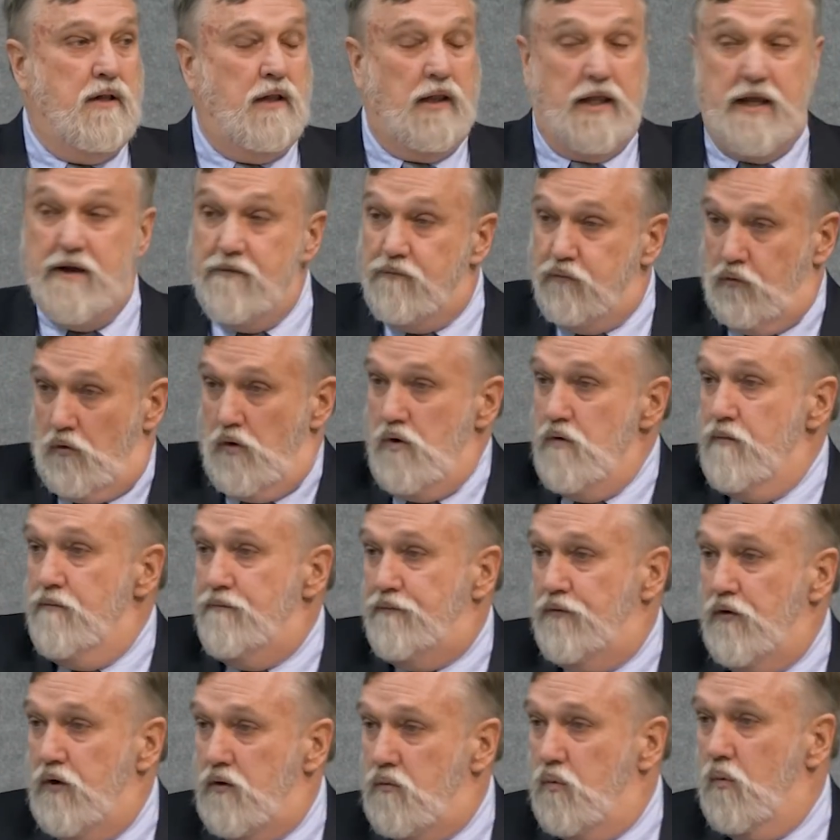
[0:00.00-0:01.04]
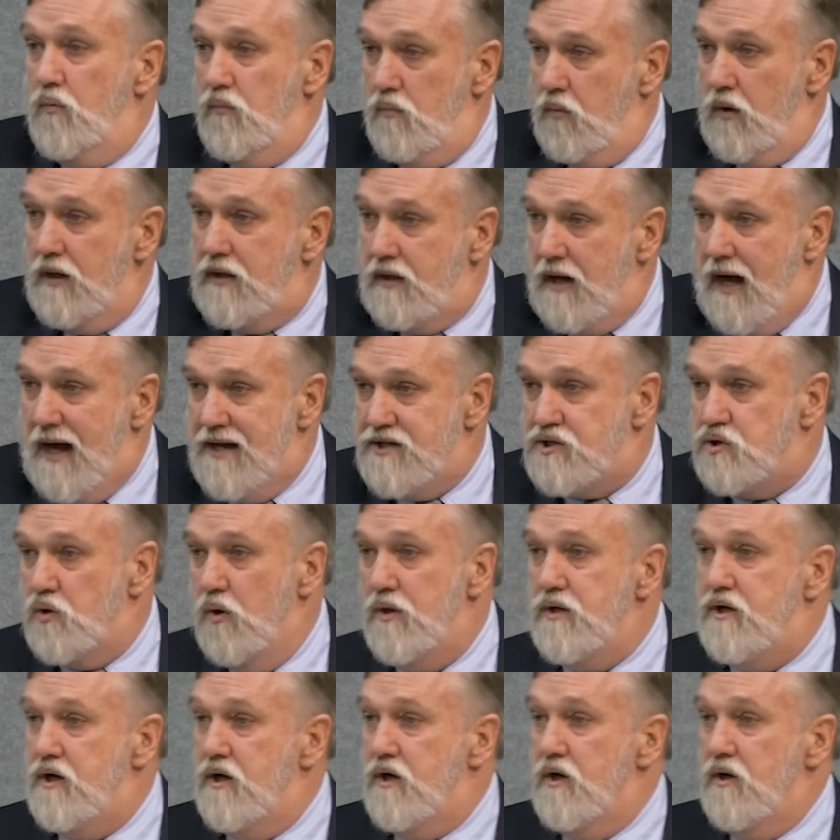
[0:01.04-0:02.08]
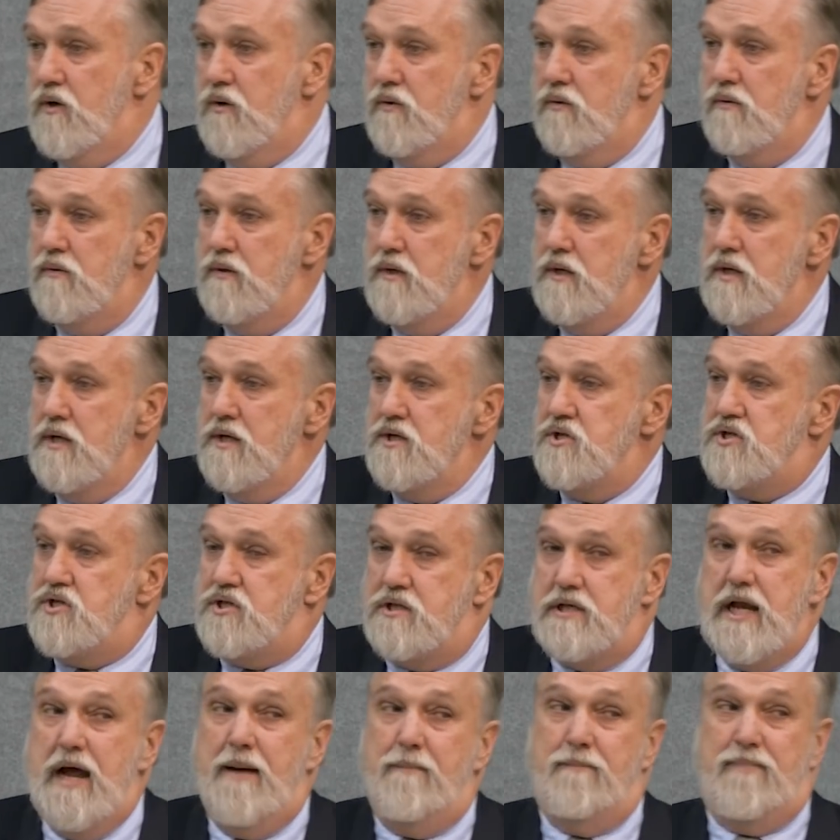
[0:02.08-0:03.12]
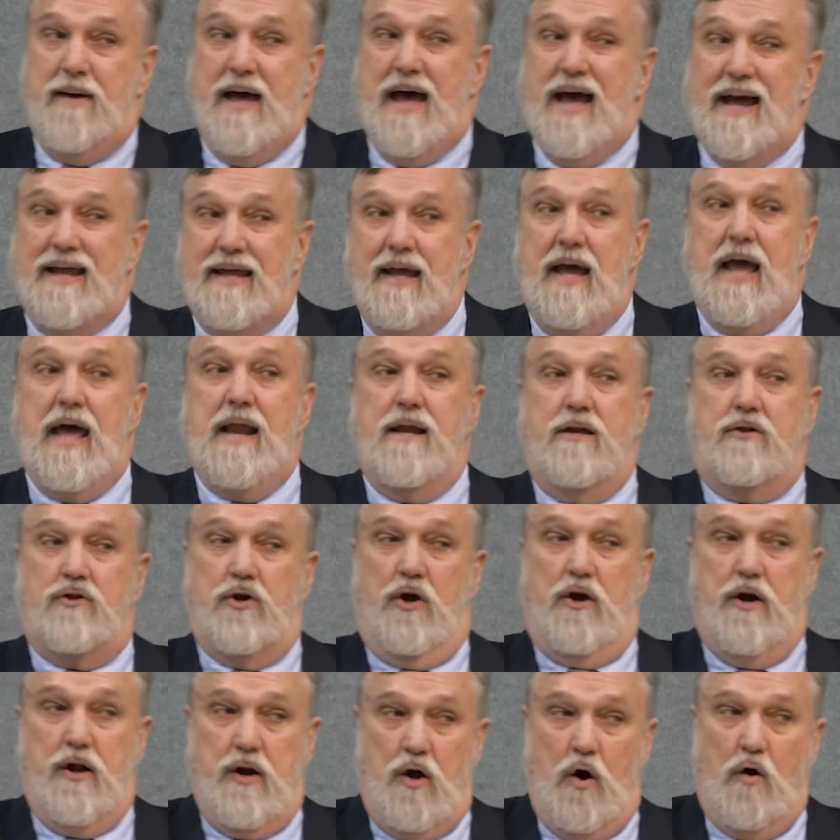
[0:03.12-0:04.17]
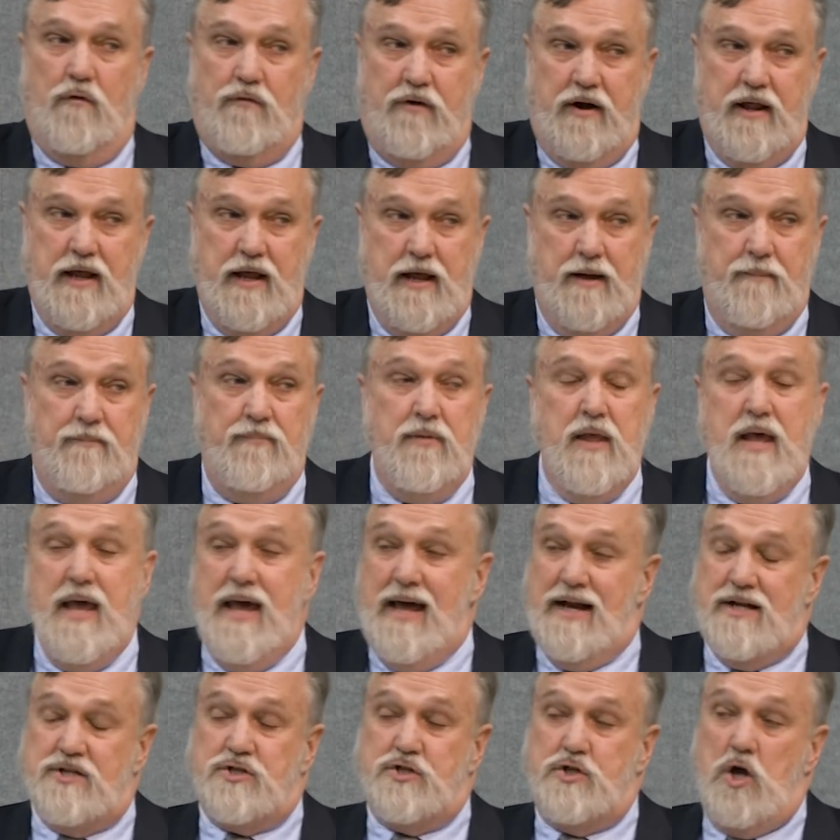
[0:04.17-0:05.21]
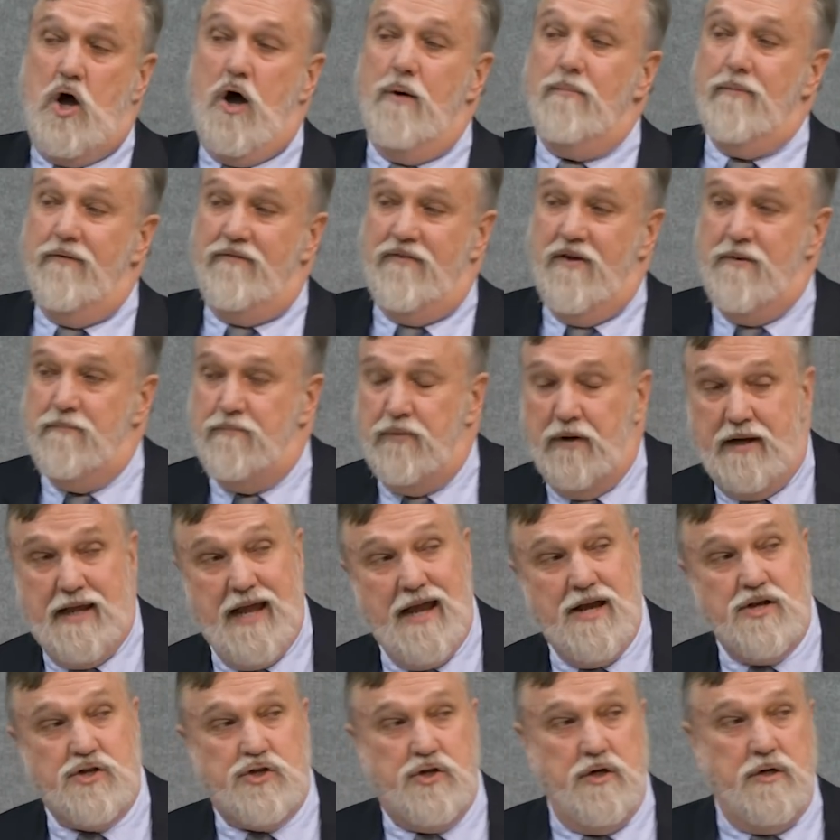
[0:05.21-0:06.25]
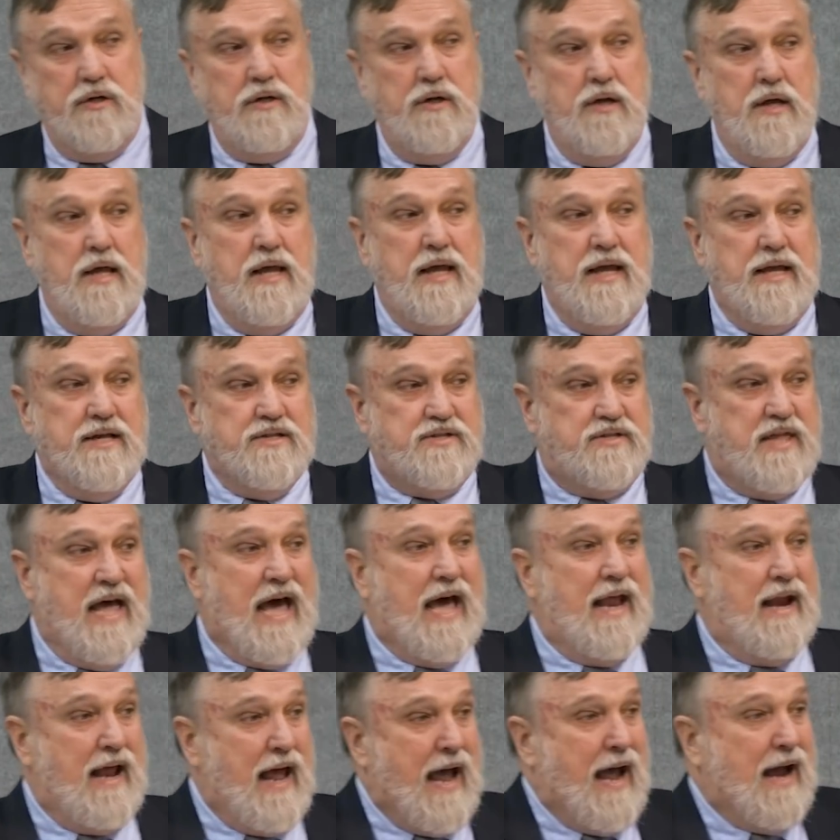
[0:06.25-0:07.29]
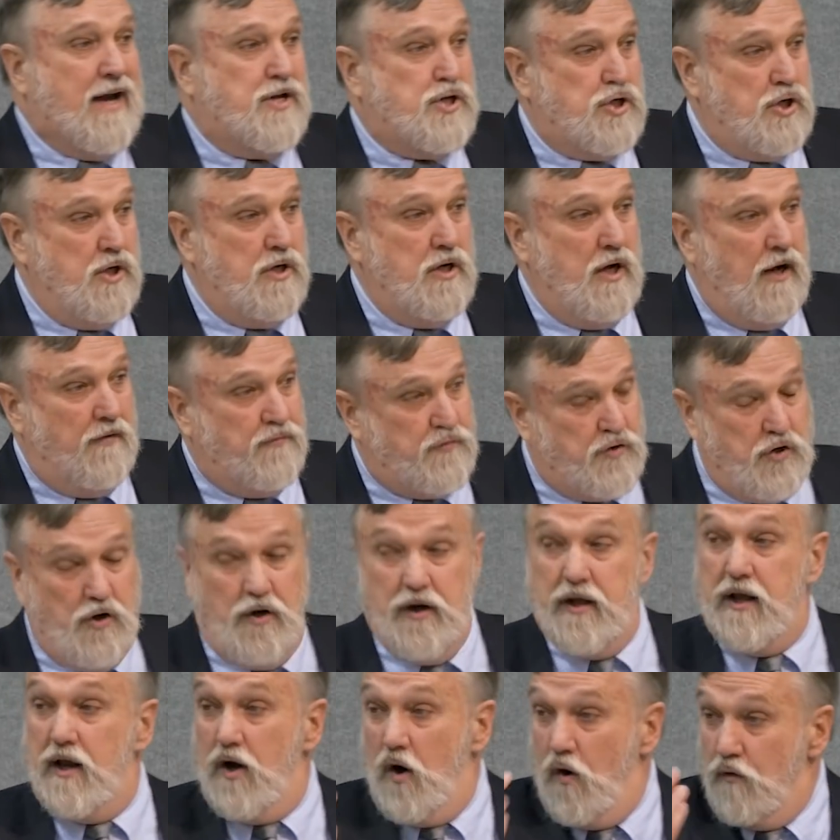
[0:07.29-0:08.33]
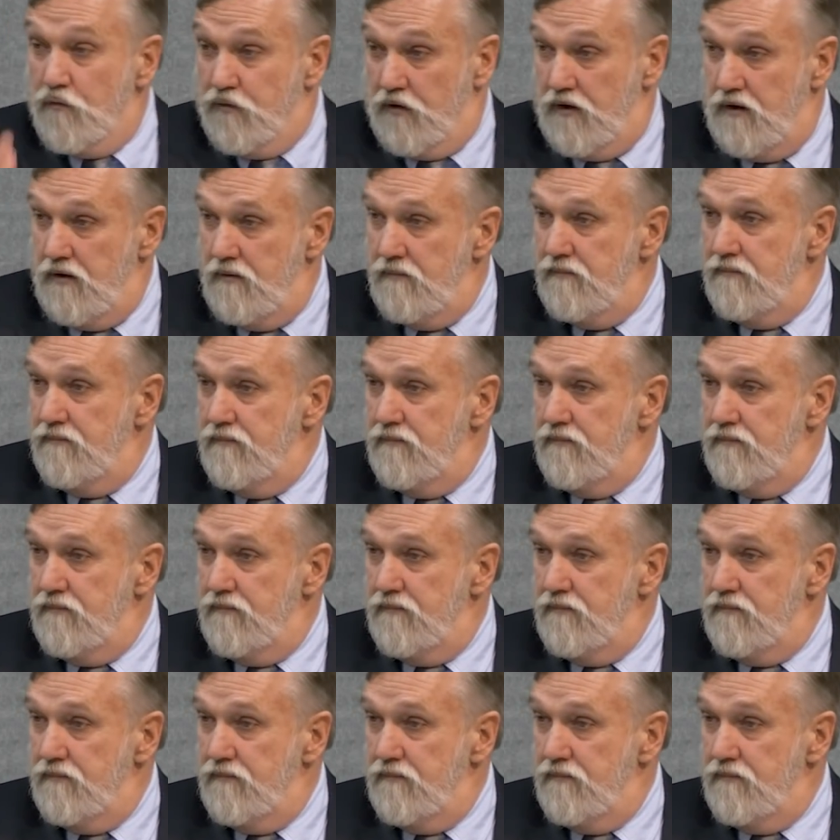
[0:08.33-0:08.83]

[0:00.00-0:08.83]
Leave room for what God's going to do. Step back and turn it over to Him. And a psalm of imprecation is that action of turning it over.